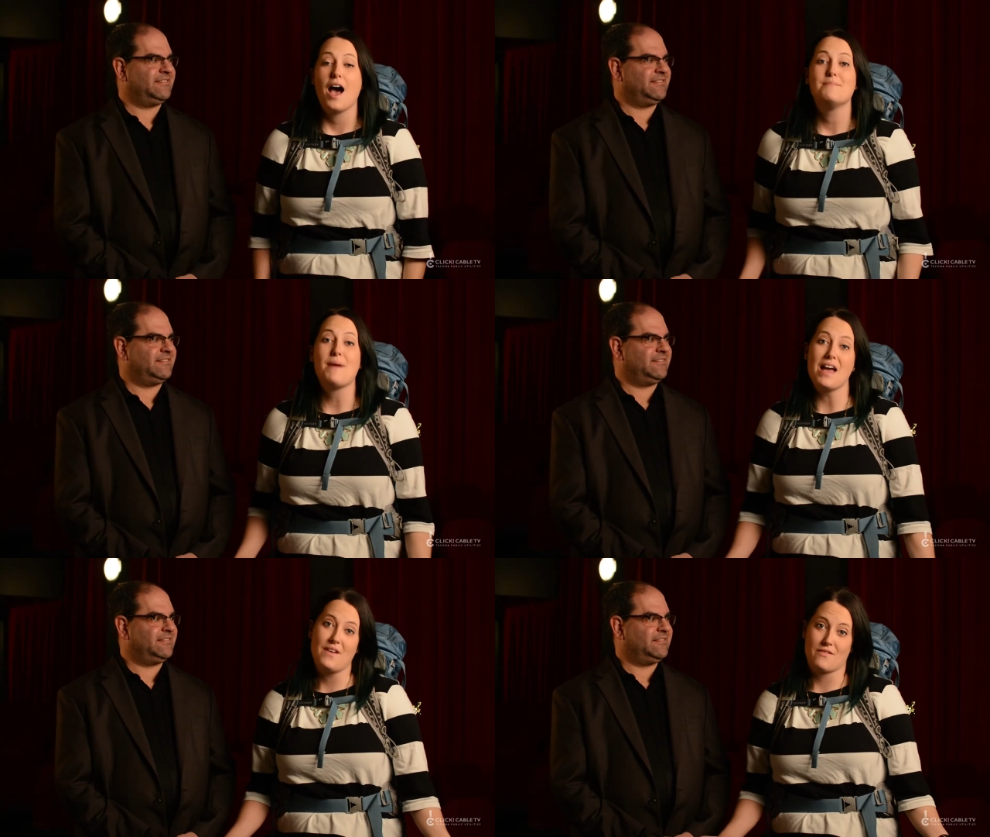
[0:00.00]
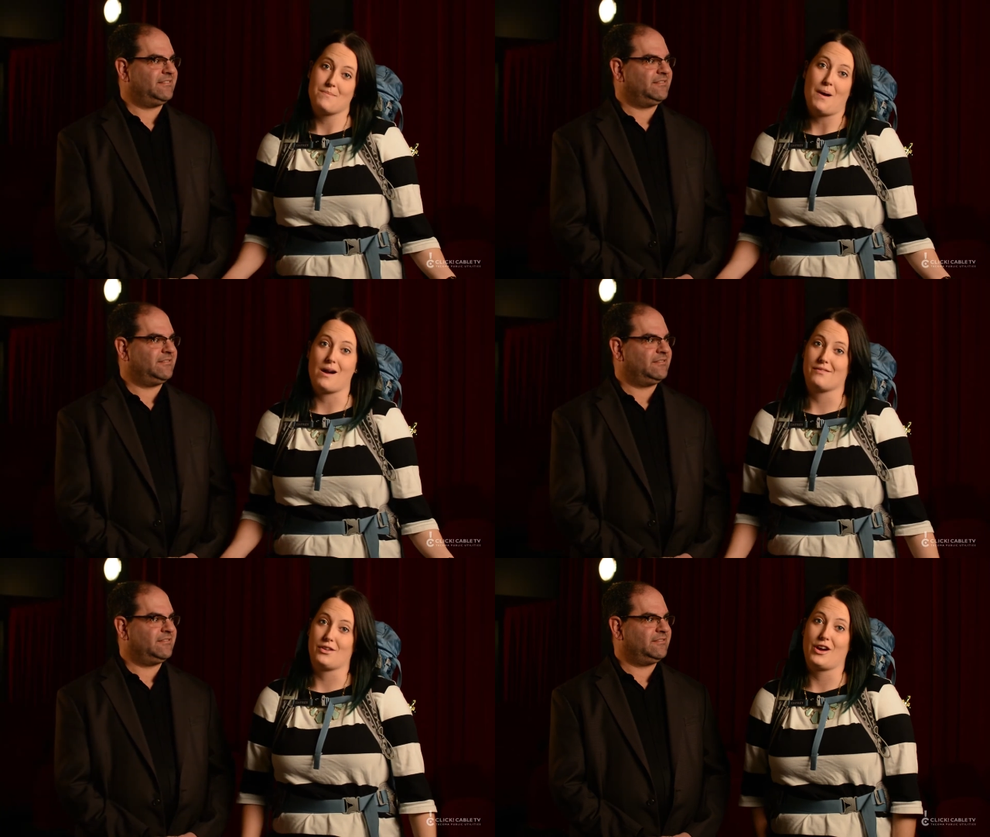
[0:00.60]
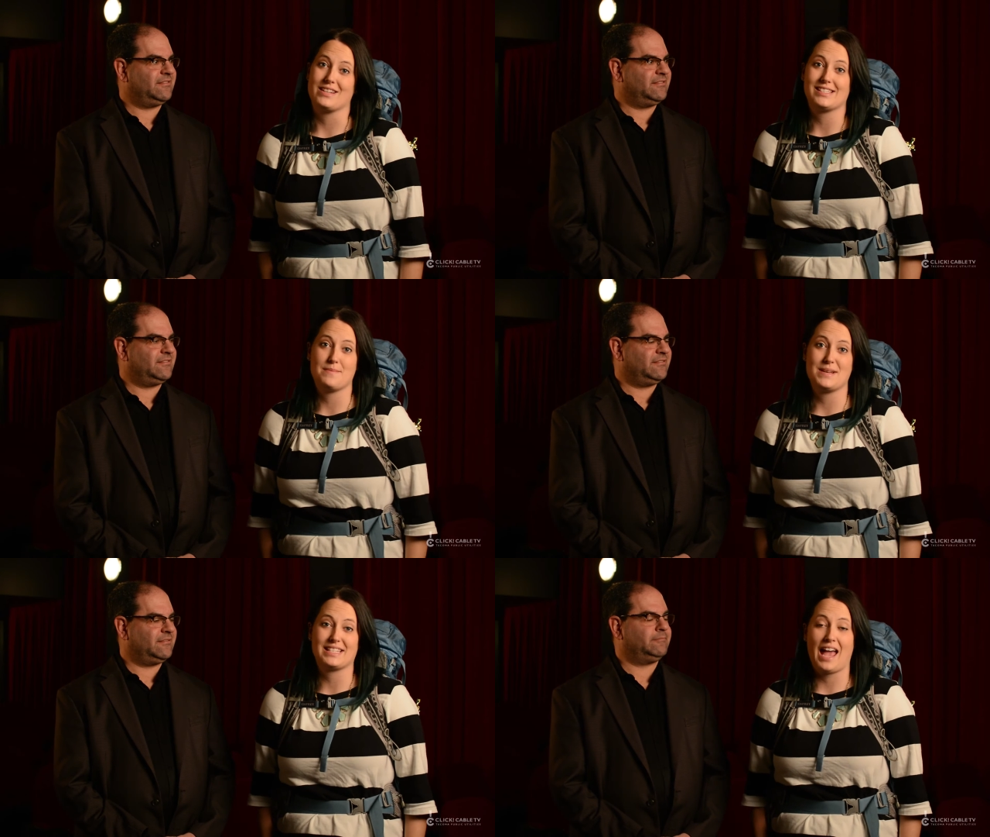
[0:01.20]
Speaker 1: My favorite part of the Grand
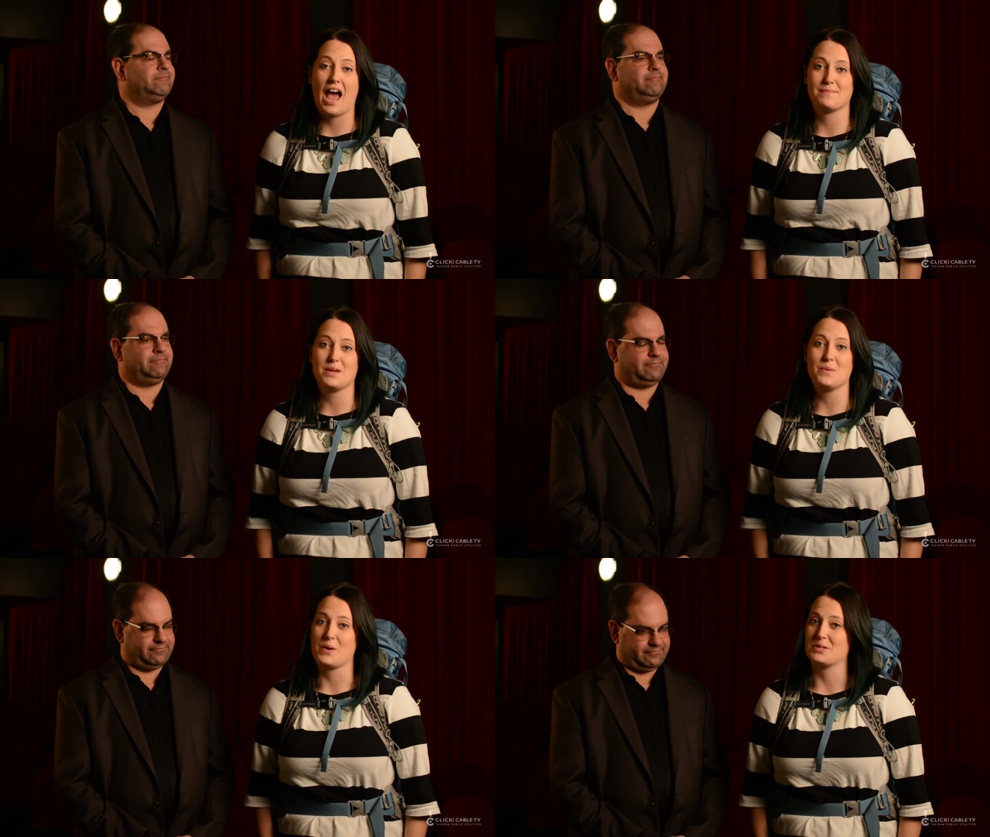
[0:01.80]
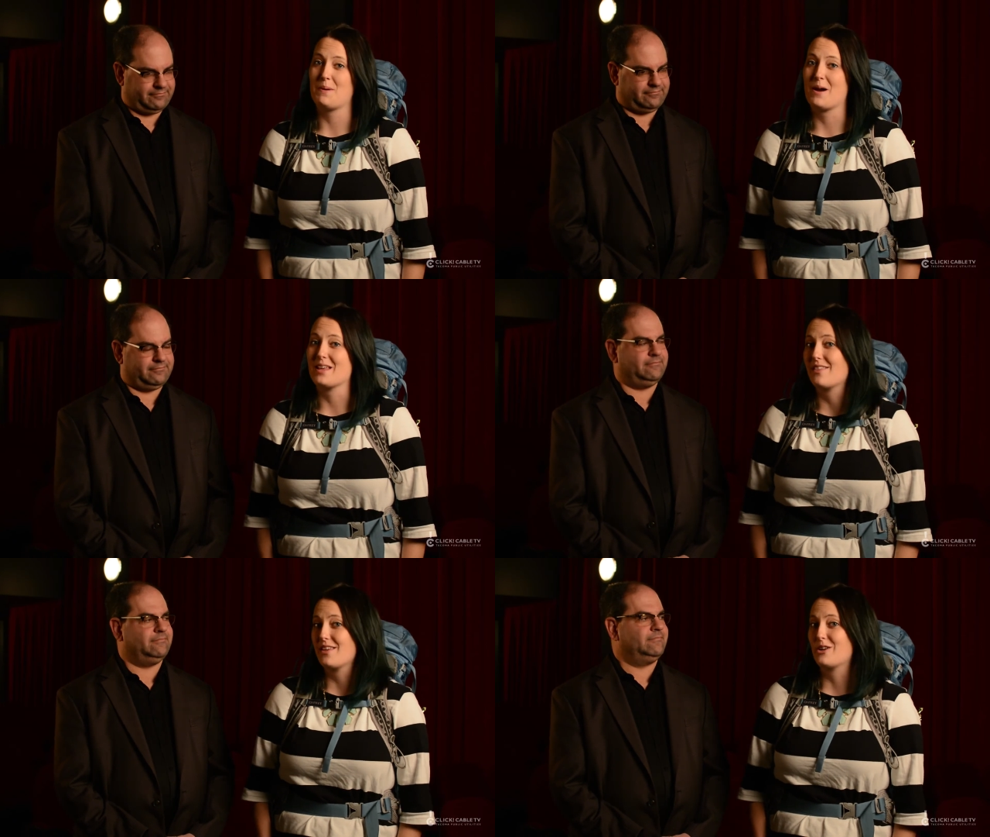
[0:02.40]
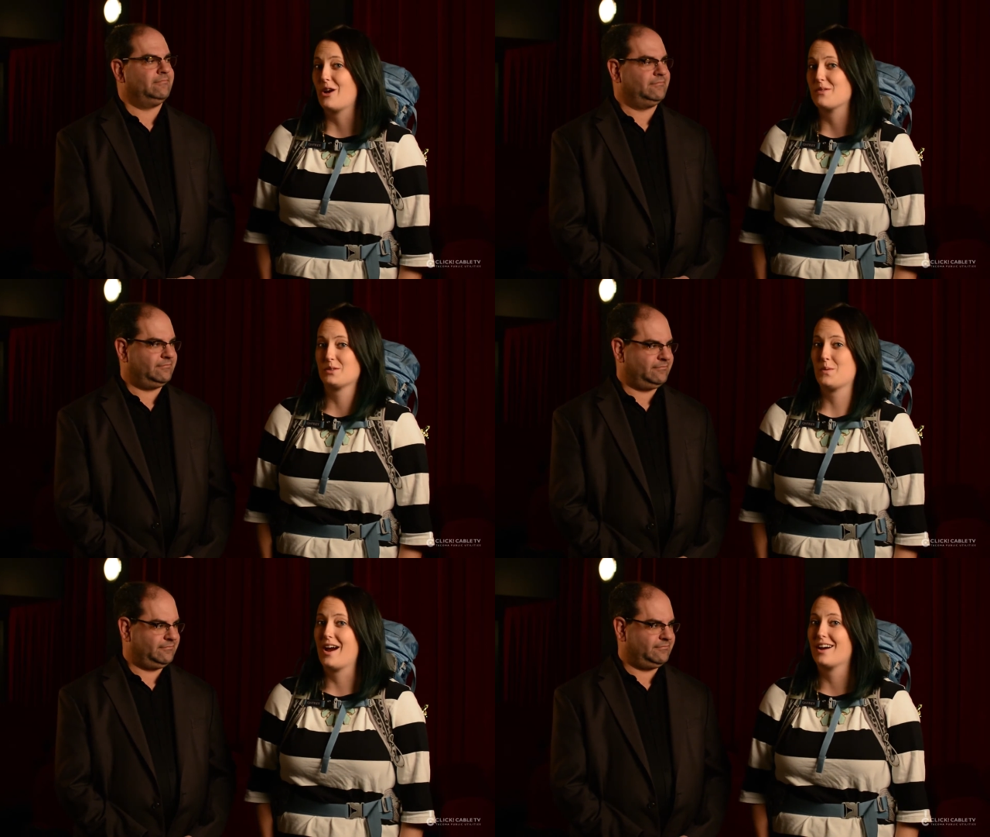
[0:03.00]
Cinemas Academy Awards party at Theater on
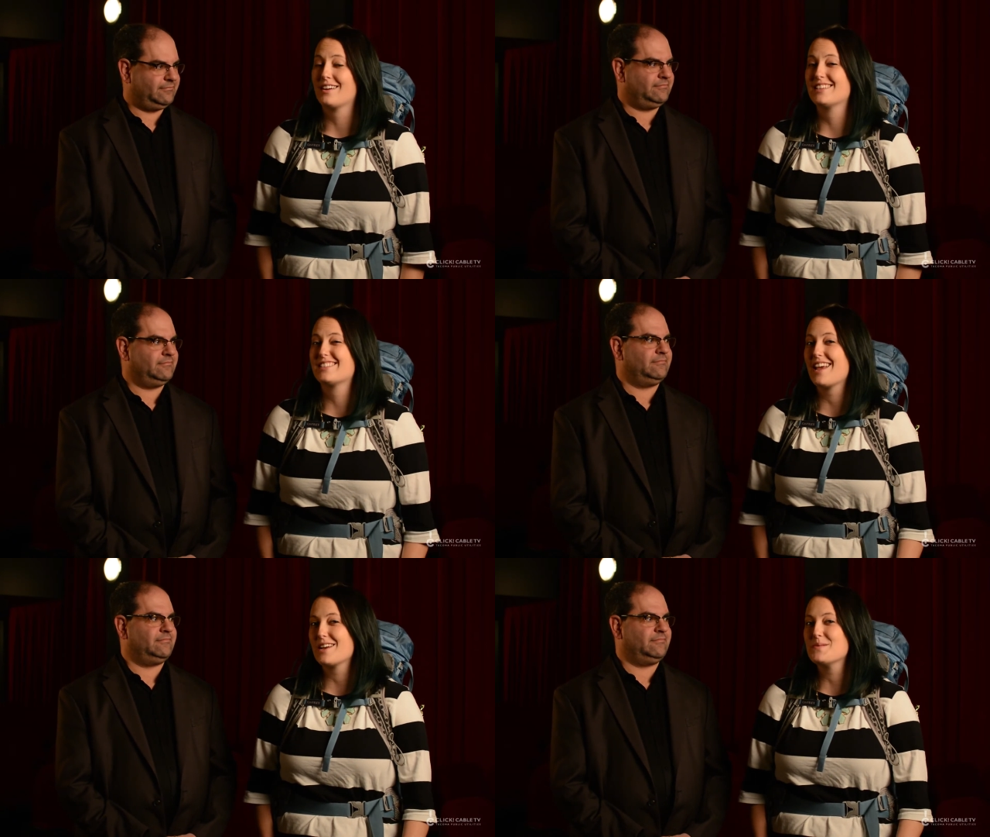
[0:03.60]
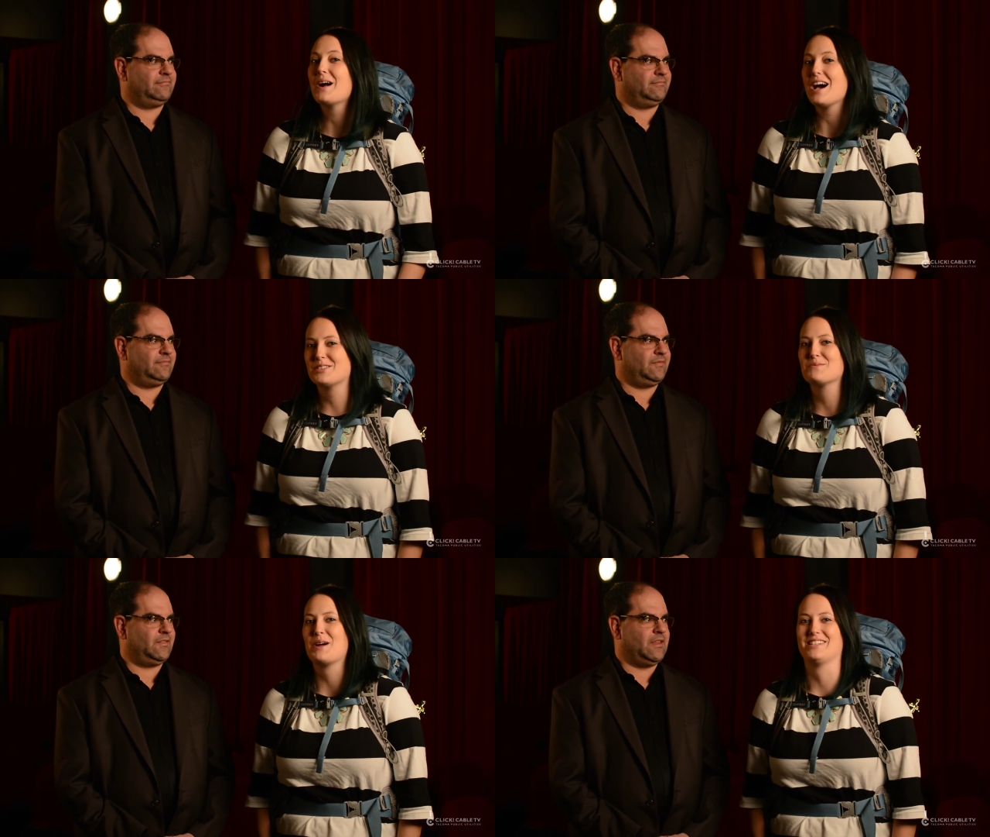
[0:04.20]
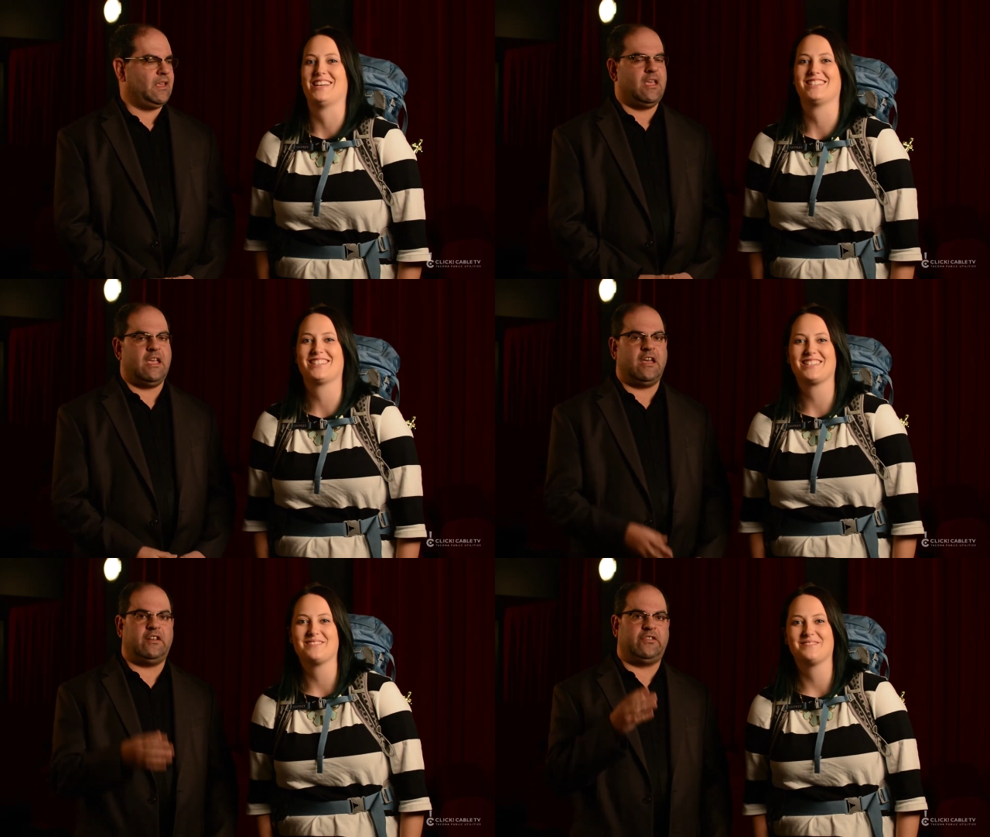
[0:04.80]
the Square is the annual costume
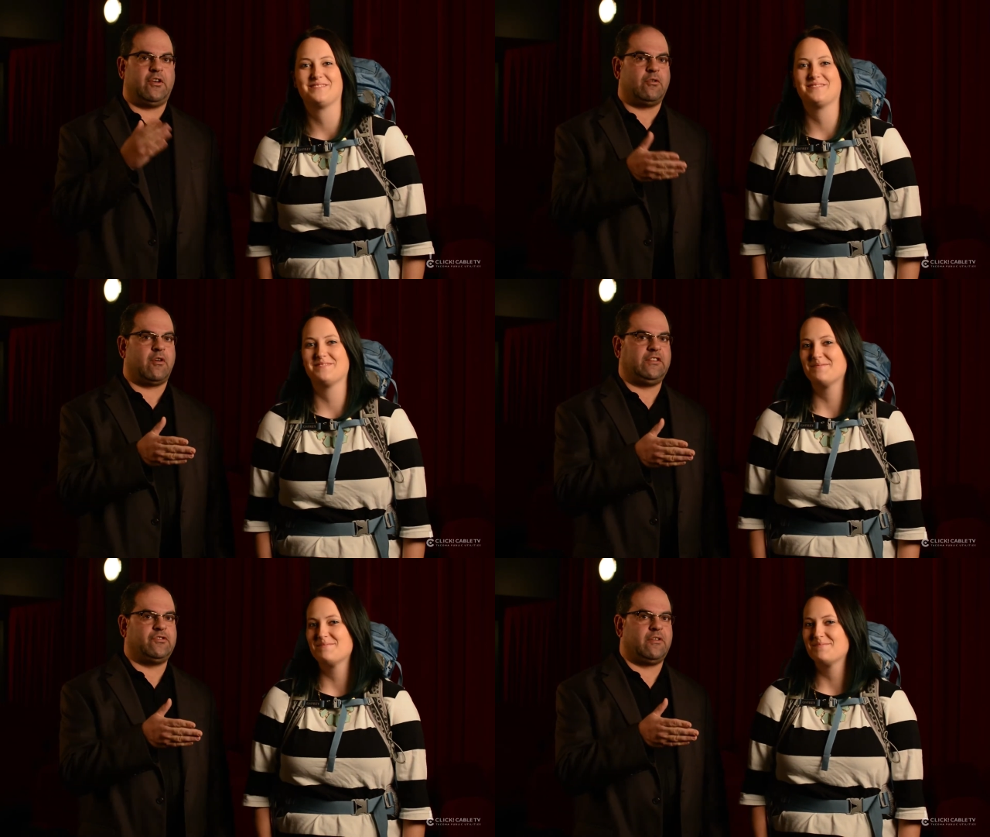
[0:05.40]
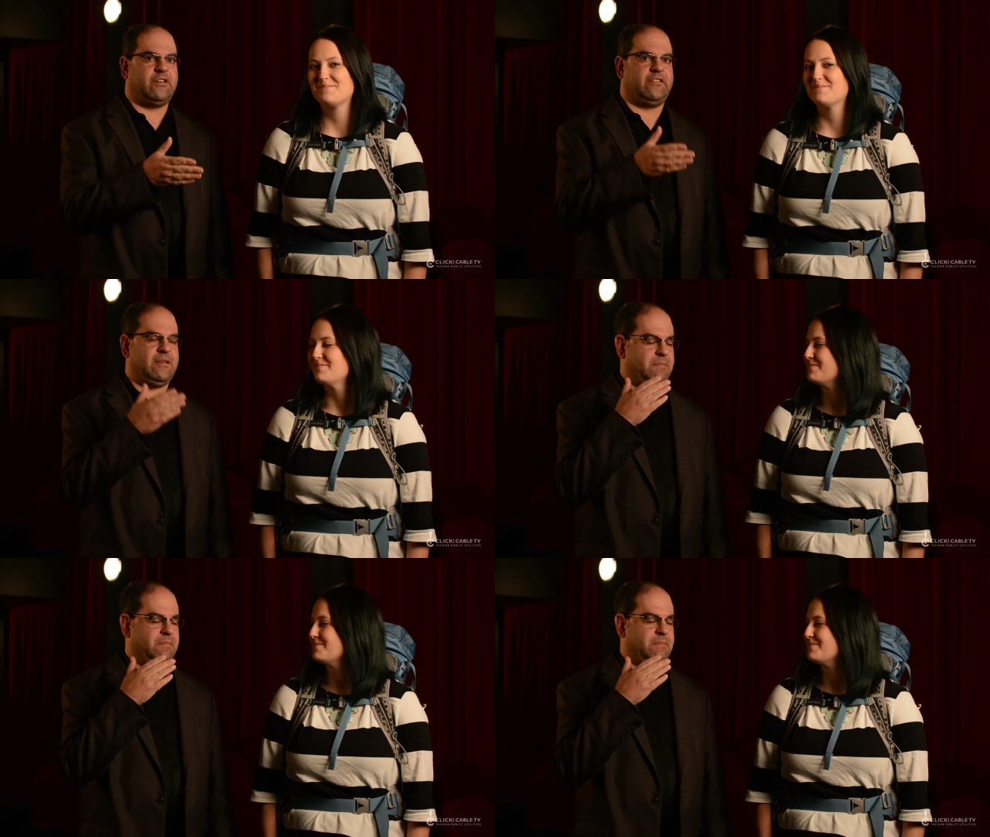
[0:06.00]
contest. It
Speaker 2: is so great, Jordan, to see